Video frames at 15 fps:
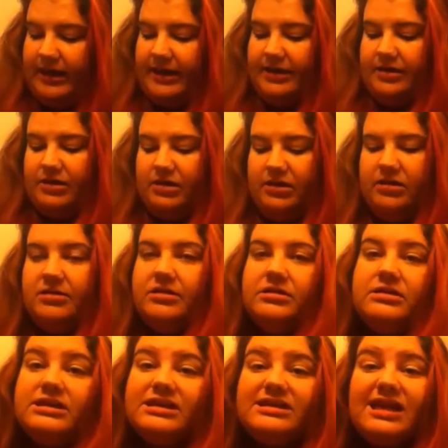and
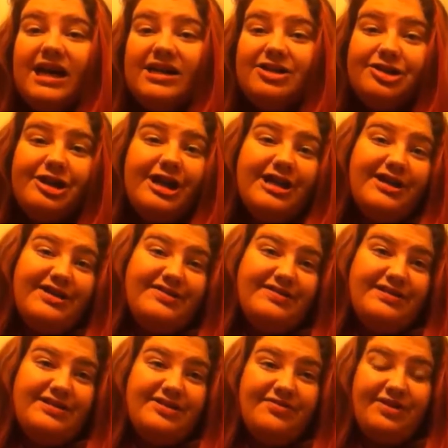since I do
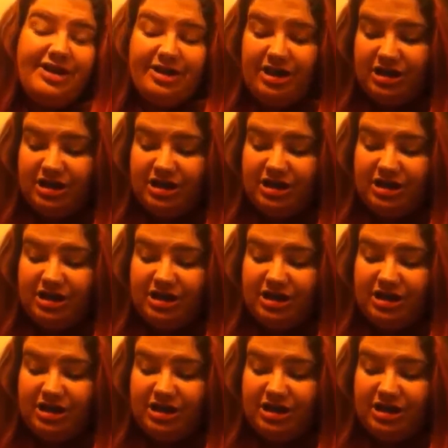have severe